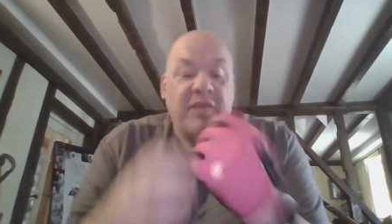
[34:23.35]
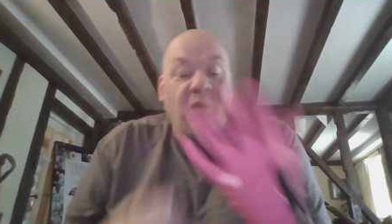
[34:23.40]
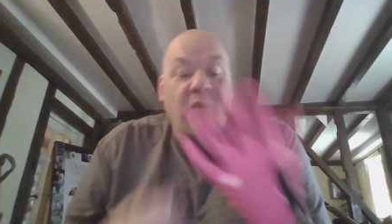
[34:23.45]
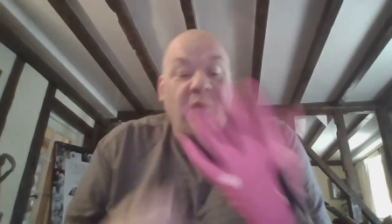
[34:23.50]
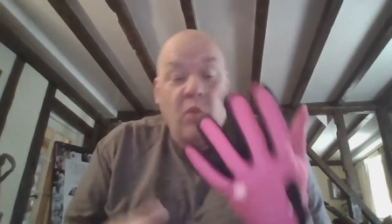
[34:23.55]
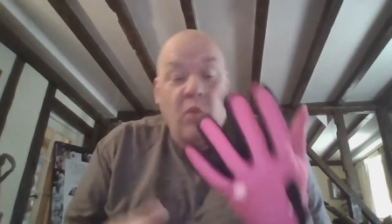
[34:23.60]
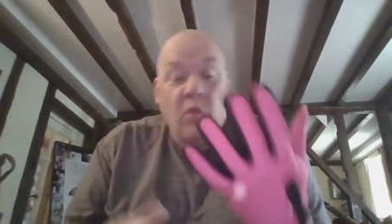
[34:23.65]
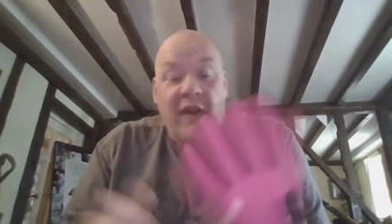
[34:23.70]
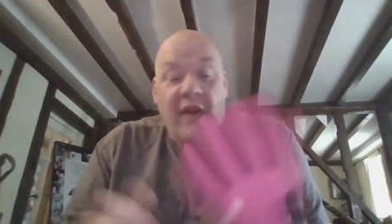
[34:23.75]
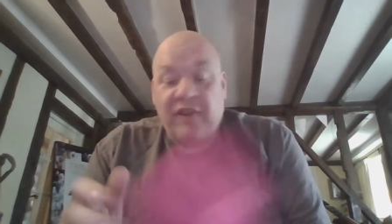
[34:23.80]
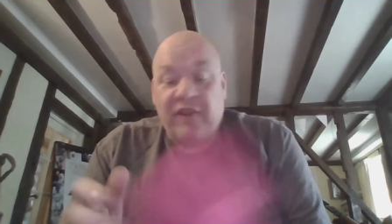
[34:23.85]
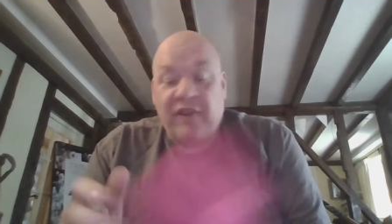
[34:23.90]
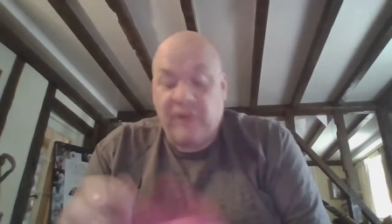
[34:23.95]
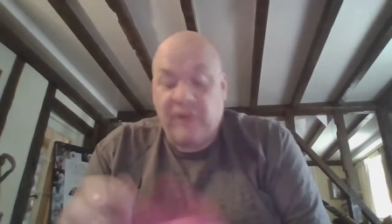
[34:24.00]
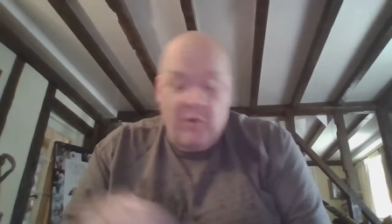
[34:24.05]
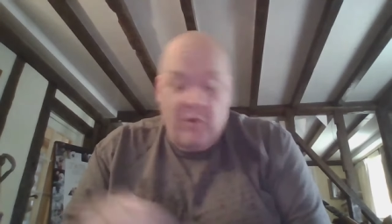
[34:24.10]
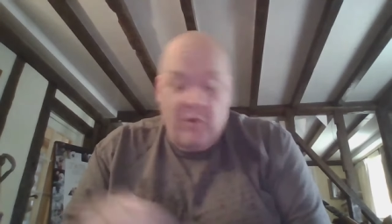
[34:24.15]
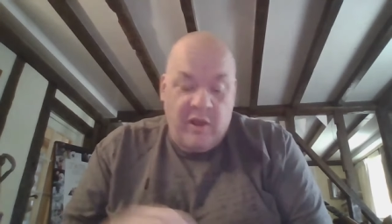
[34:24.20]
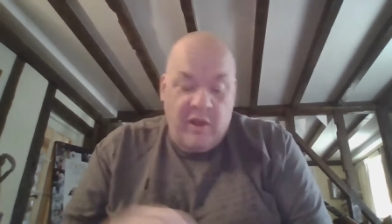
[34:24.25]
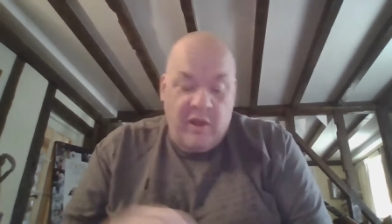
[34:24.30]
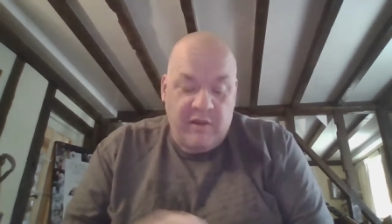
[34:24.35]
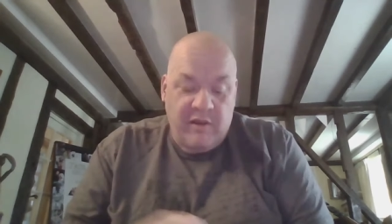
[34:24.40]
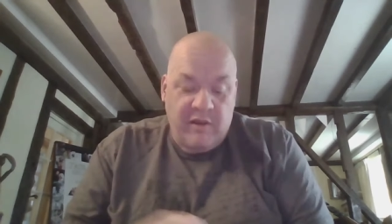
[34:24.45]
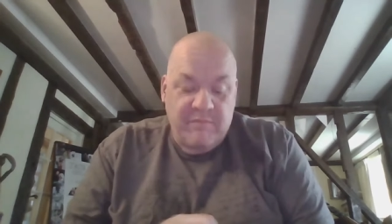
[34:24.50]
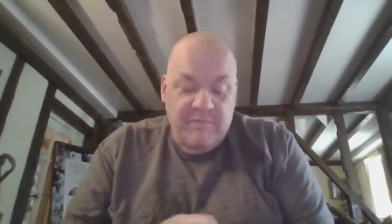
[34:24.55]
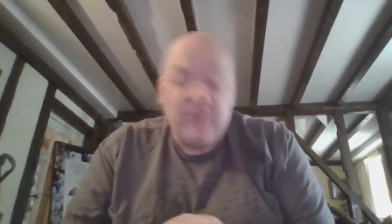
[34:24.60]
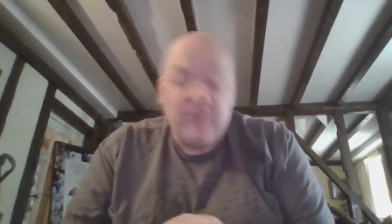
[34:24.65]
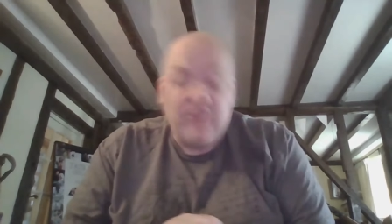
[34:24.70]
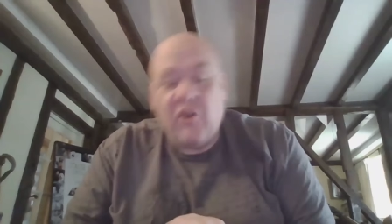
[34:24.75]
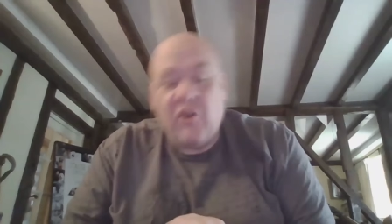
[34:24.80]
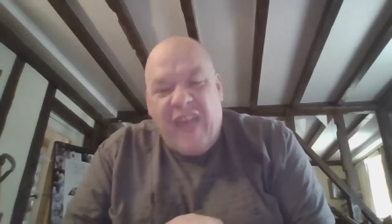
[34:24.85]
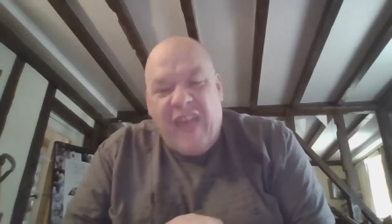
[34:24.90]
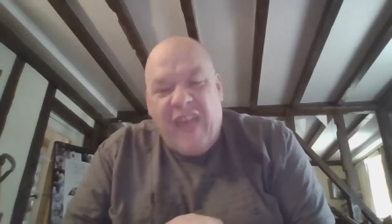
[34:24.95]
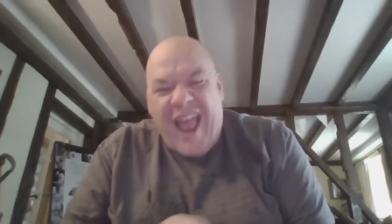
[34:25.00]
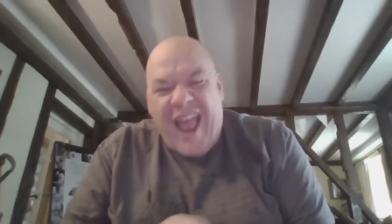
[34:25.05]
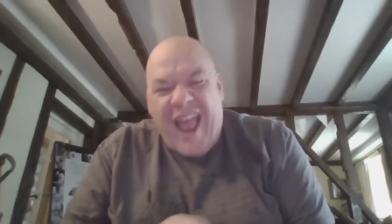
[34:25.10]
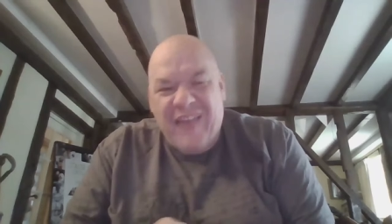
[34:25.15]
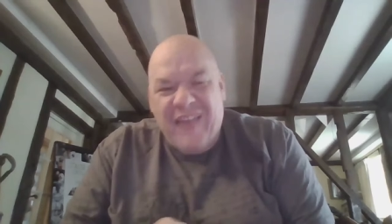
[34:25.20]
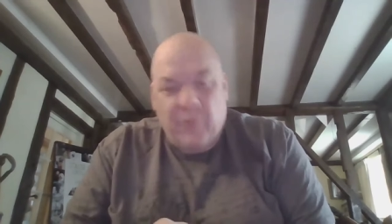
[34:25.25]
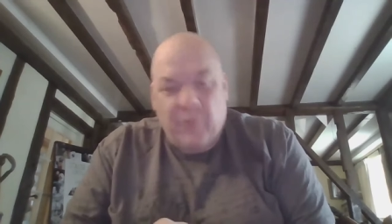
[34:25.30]
will actually work, not
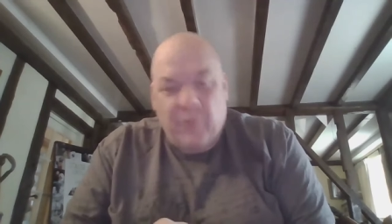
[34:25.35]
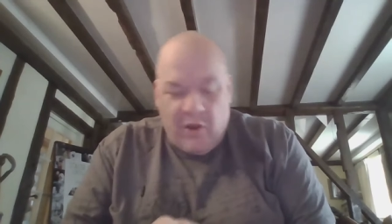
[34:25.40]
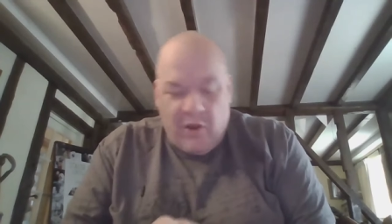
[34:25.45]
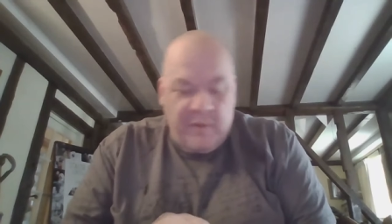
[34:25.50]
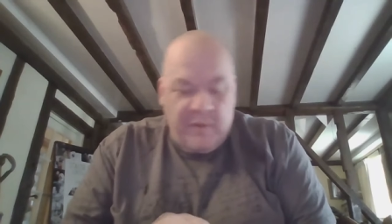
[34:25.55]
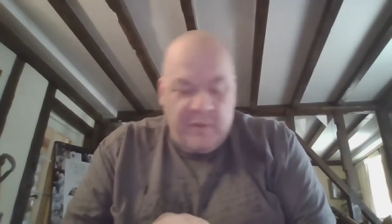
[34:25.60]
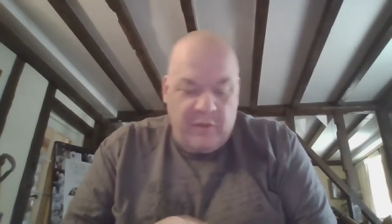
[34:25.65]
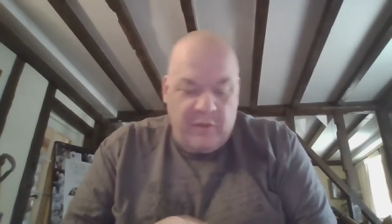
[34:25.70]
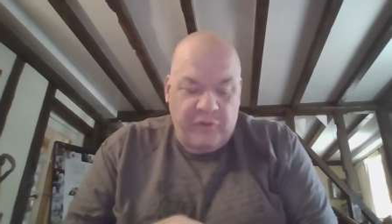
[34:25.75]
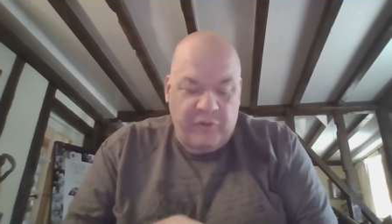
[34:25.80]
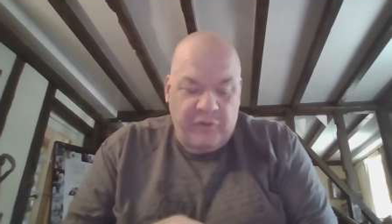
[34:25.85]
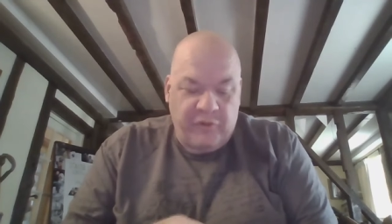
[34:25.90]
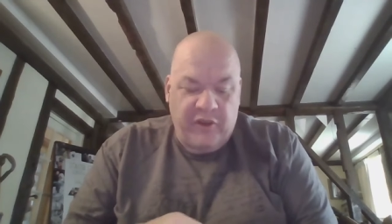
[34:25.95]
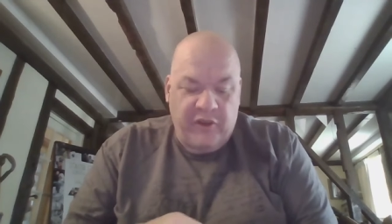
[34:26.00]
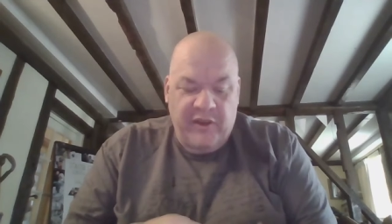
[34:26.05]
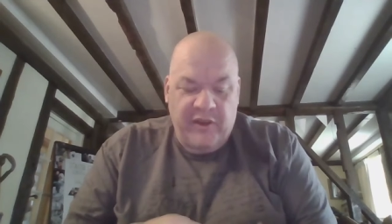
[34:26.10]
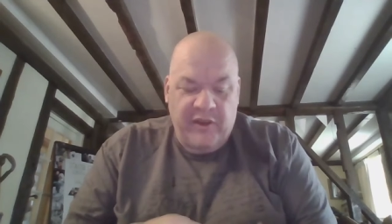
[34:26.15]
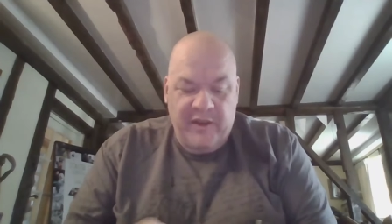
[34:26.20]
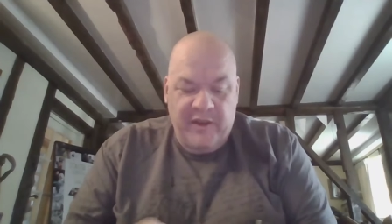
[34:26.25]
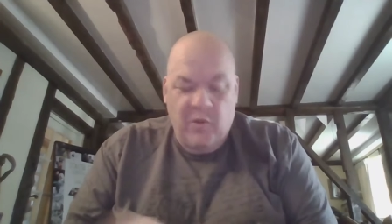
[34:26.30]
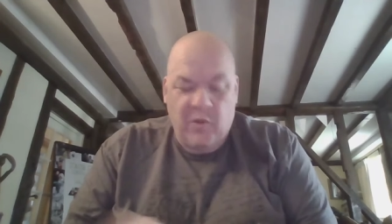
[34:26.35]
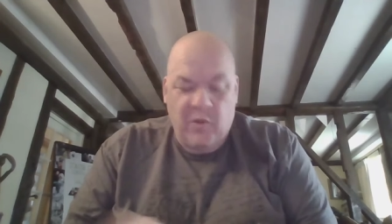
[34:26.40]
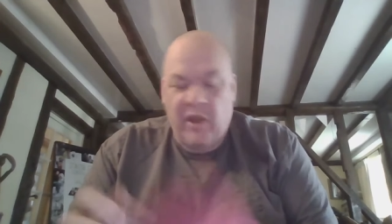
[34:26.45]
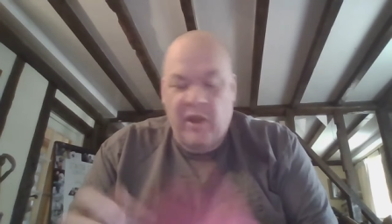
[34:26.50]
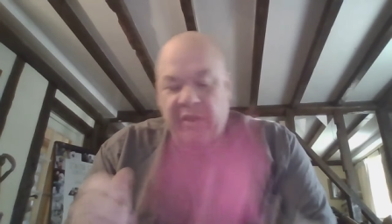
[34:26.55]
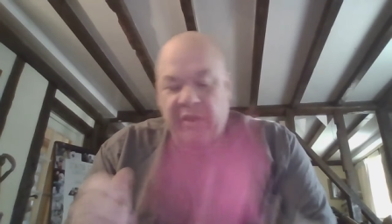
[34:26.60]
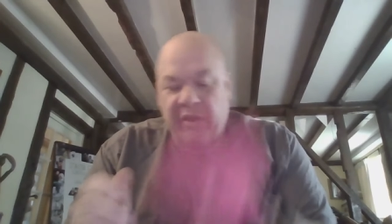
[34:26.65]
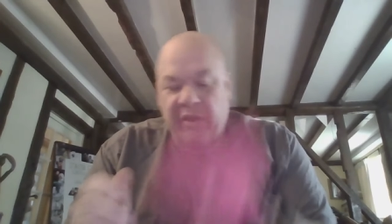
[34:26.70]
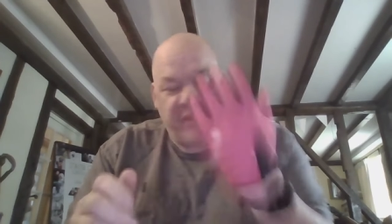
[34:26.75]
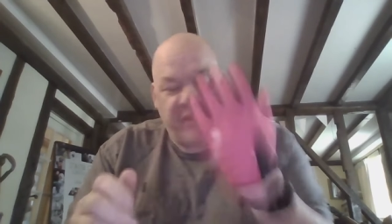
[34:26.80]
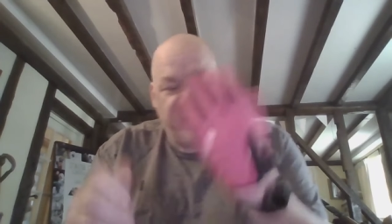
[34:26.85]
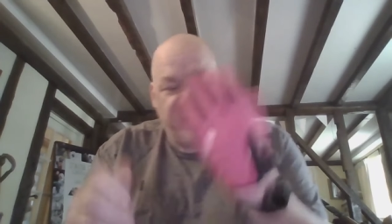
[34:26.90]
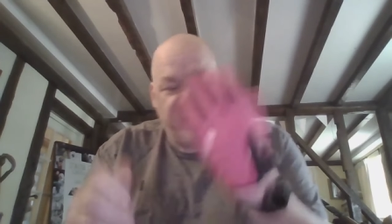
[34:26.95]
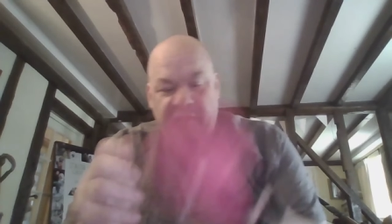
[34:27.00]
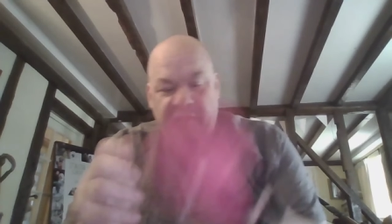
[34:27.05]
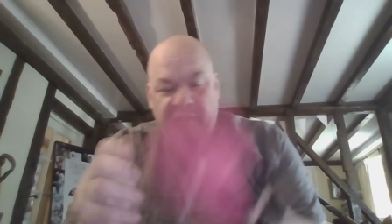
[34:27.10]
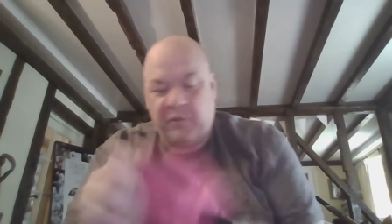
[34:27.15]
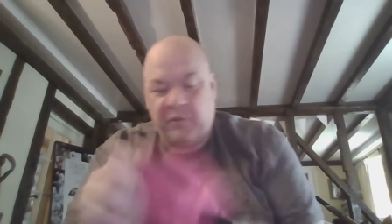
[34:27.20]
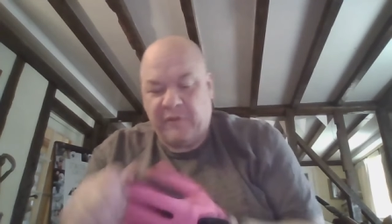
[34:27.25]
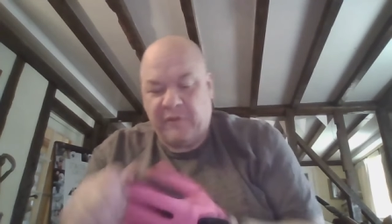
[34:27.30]
as well, but it will certainly work. And I think
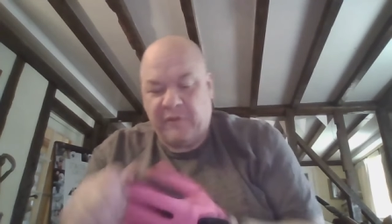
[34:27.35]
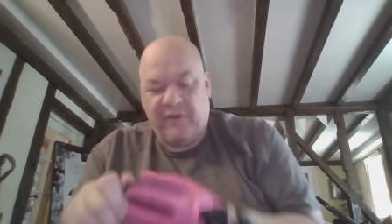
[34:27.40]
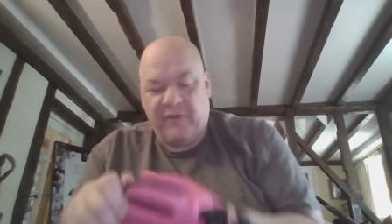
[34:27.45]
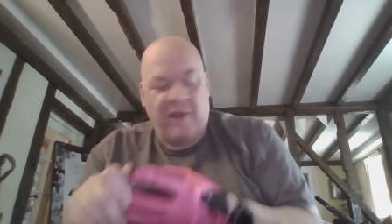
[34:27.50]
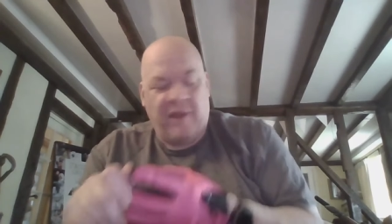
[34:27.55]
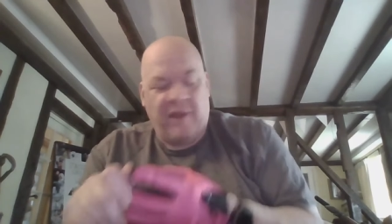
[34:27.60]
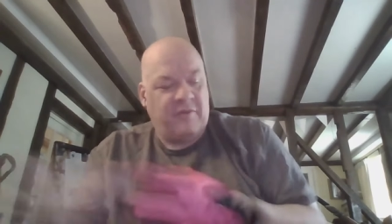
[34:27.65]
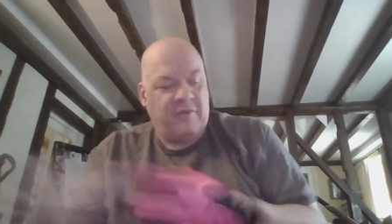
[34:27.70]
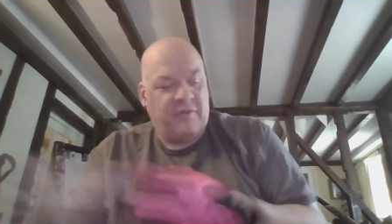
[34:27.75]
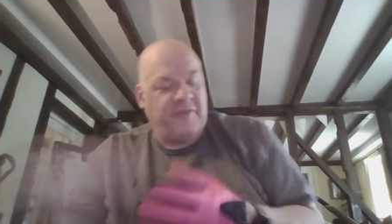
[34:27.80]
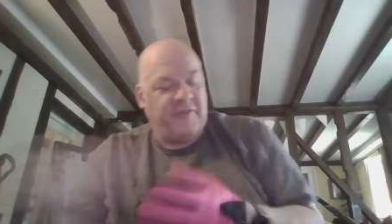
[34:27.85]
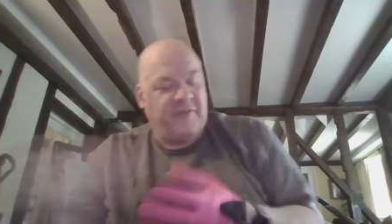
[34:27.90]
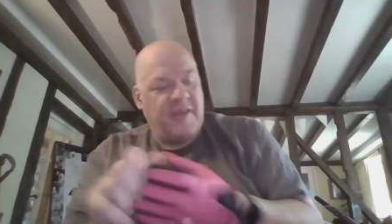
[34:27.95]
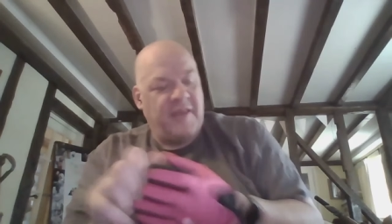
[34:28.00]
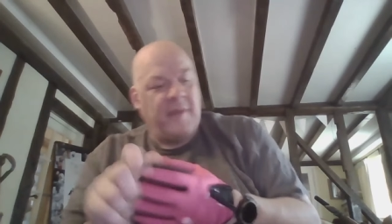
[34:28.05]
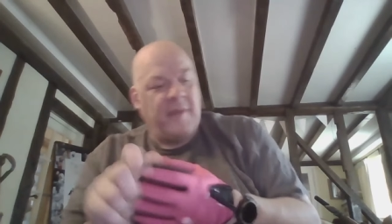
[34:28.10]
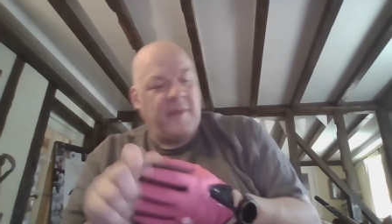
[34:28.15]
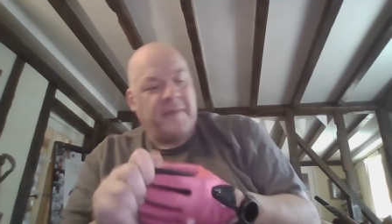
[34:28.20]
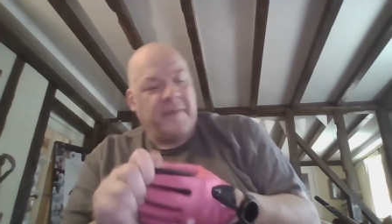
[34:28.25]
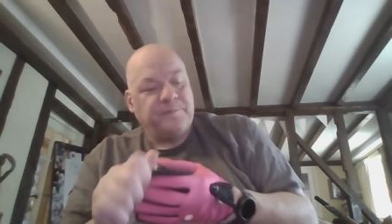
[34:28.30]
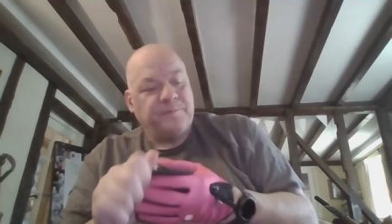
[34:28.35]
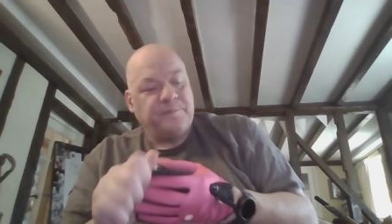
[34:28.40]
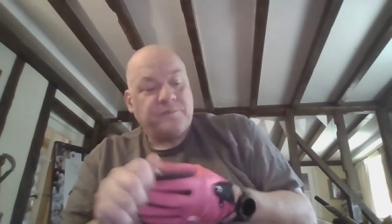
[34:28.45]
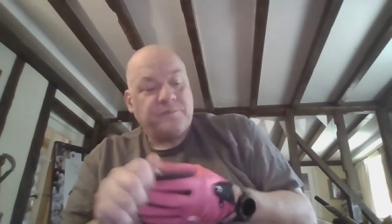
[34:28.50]
these were a fiver off eBay.